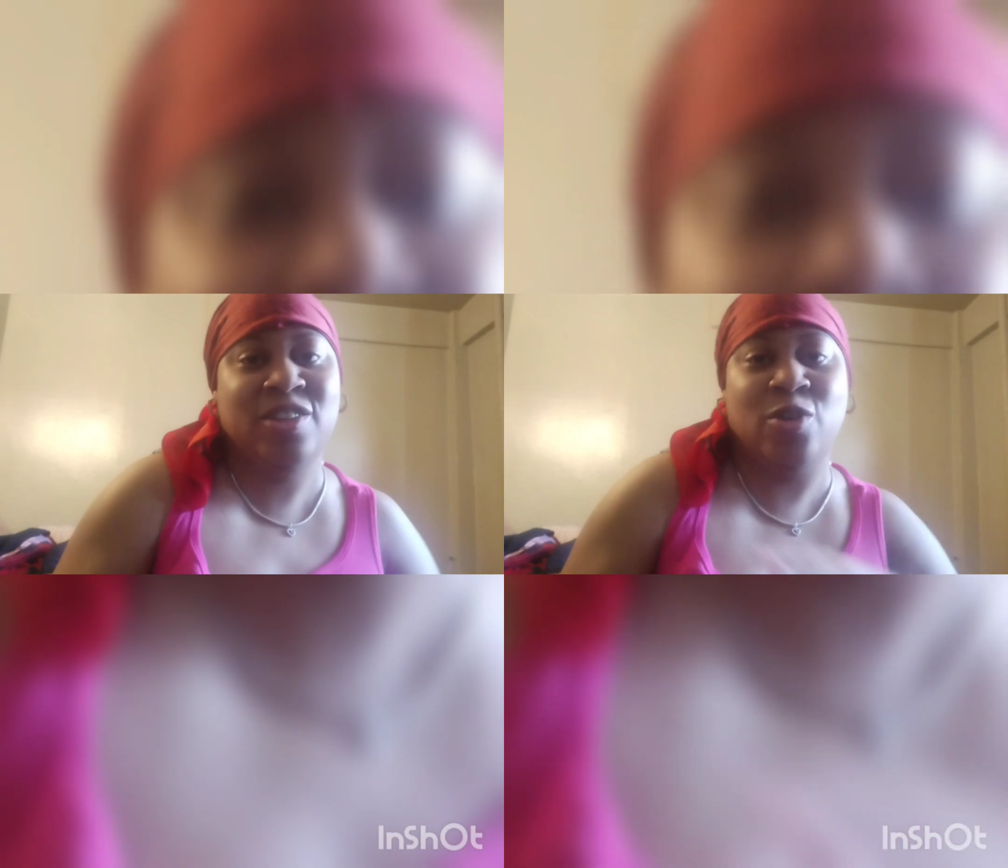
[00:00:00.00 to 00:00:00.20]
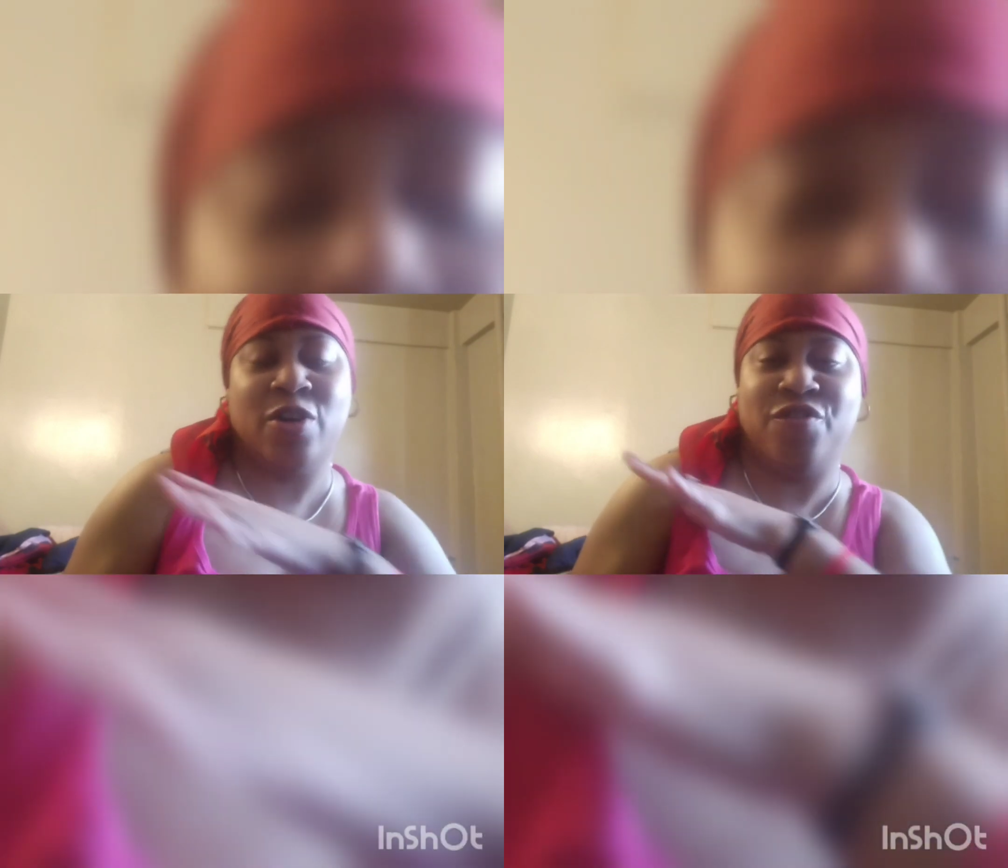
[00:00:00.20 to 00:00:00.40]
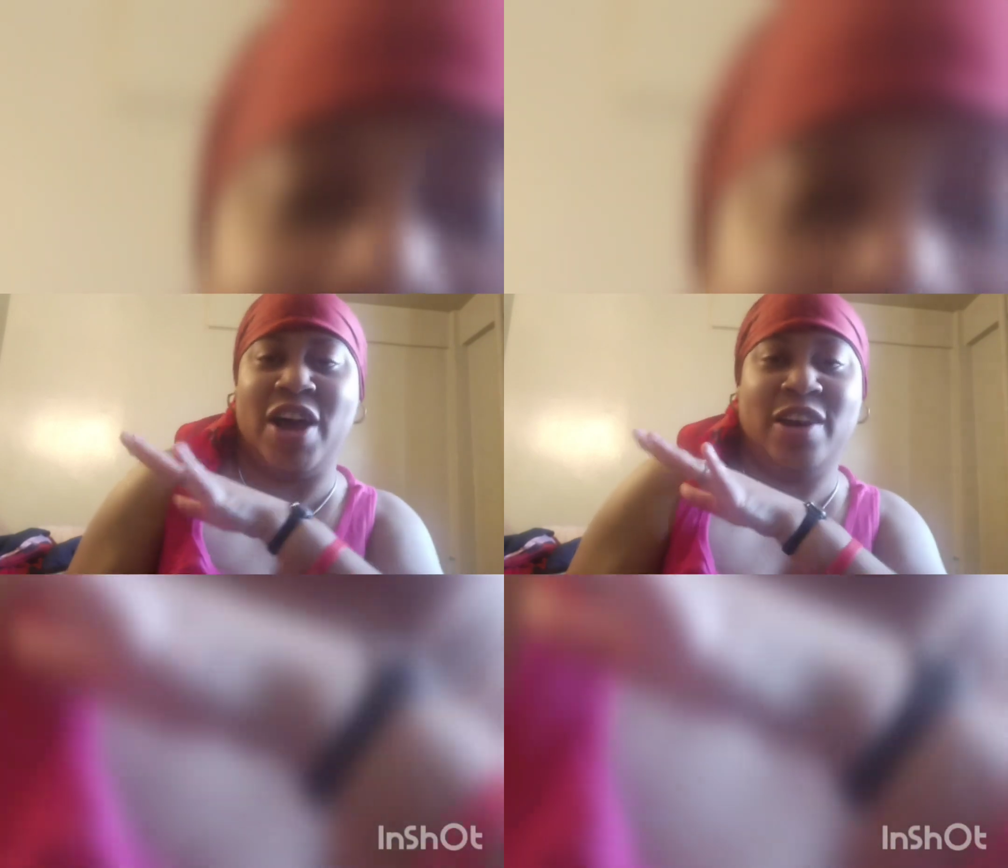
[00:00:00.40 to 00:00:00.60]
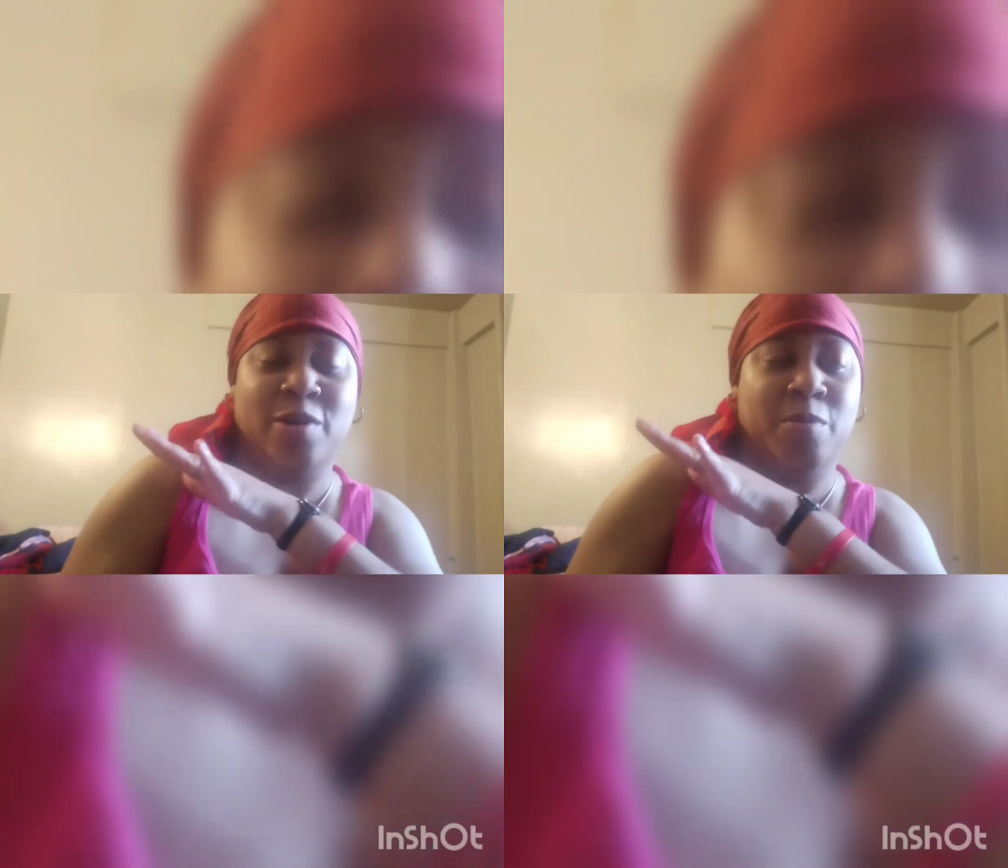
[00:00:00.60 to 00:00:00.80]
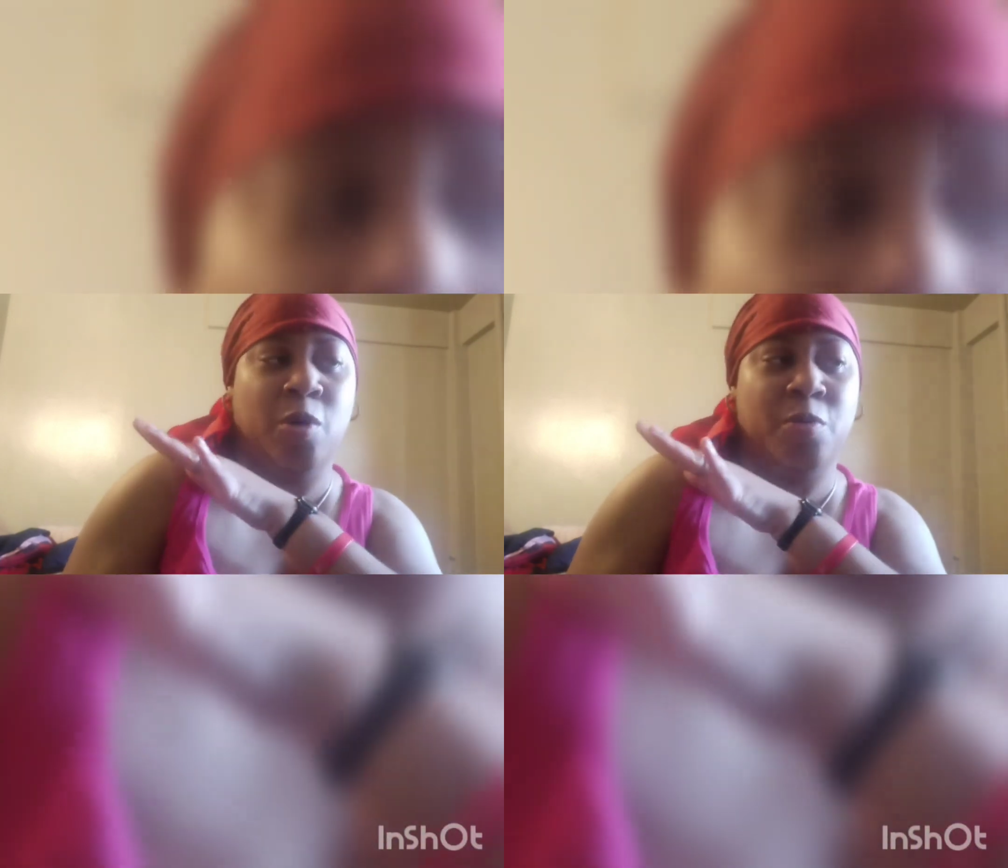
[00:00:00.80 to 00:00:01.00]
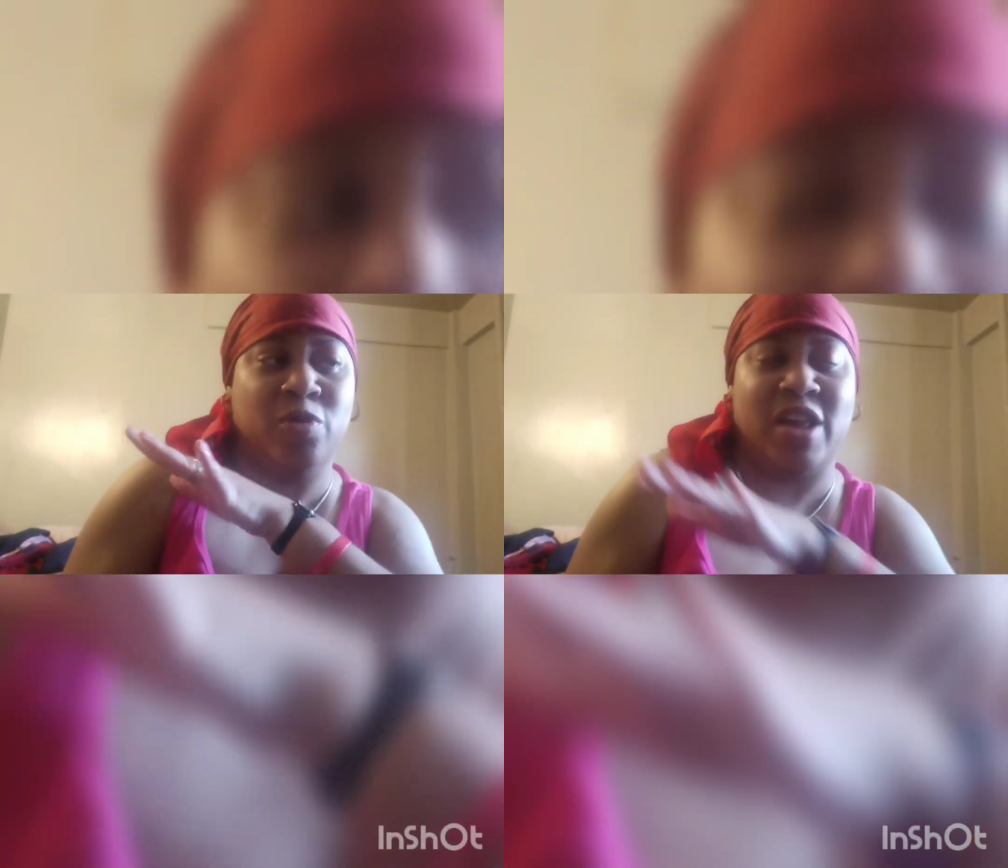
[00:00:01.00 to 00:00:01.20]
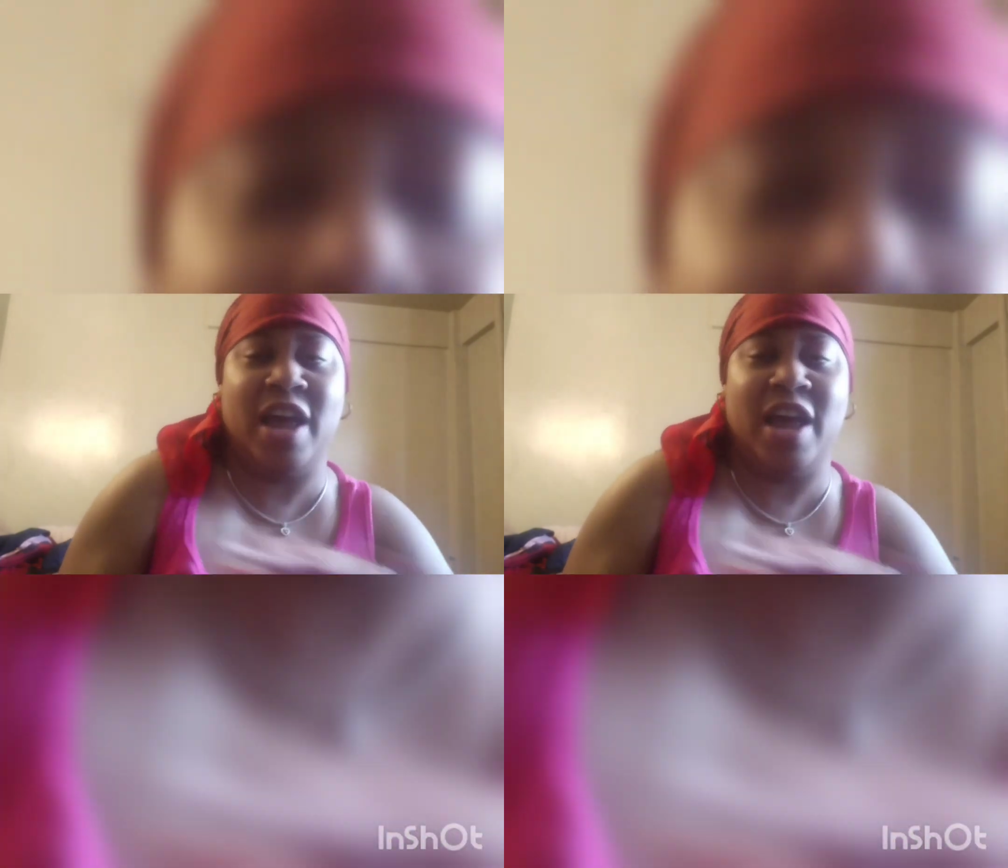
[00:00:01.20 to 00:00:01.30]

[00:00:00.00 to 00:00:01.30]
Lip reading: You can find them almost